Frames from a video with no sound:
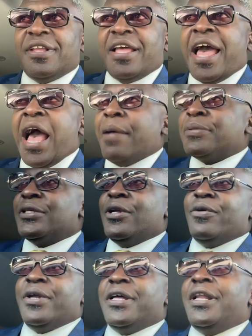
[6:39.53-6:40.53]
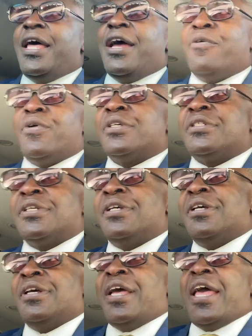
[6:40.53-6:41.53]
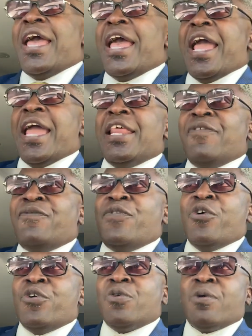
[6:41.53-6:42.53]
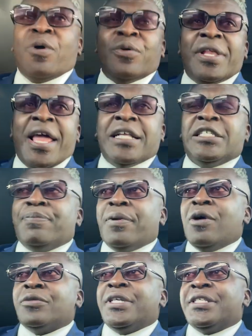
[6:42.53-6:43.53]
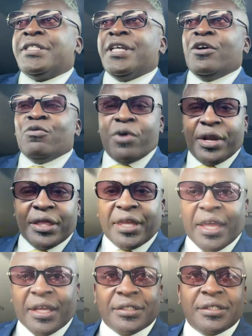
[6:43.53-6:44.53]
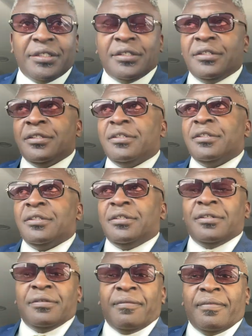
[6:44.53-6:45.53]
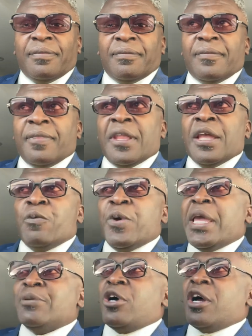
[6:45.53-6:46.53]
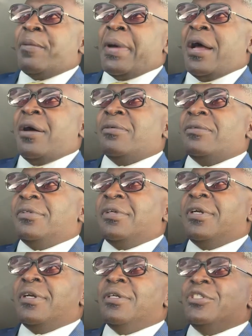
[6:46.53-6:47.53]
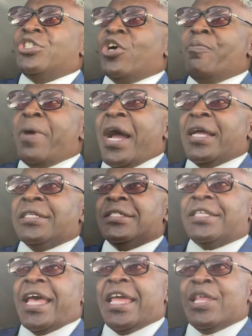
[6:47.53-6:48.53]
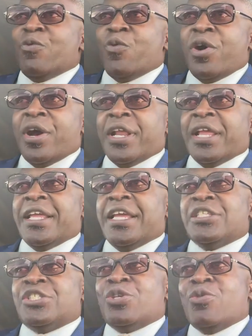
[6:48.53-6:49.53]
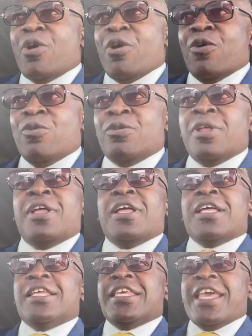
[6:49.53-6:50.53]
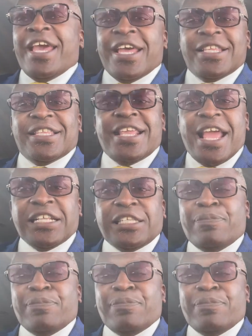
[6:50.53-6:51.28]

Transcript: Absolutely hilarious. 84-year-old Nancy Pelosi still running things. We keep talking about Joe Biden's 81 and he's too old, yet Nancy